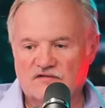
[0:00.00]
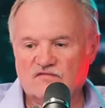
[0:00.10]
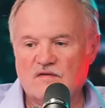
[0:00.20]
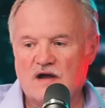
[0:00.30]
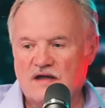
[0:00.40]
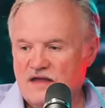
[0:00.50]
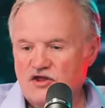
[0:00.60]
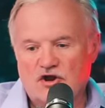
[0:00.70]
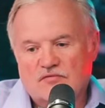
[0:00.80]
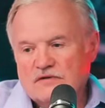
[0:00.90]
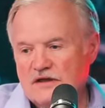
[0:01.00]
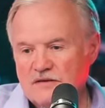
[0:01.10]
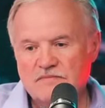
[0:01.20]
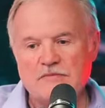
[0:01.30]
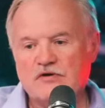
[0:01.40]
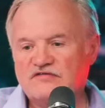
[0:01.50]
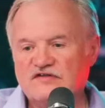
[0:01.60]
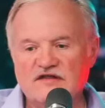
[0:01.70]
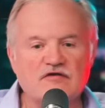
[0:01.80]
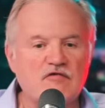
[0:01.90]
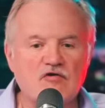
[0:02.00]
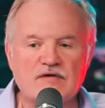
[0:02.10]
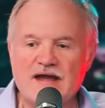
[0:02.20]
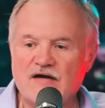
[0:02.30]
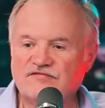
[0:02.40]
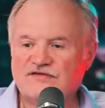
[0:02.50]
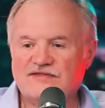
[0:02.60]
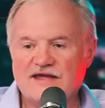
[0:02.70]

and it's, you know, people can sit in their own house,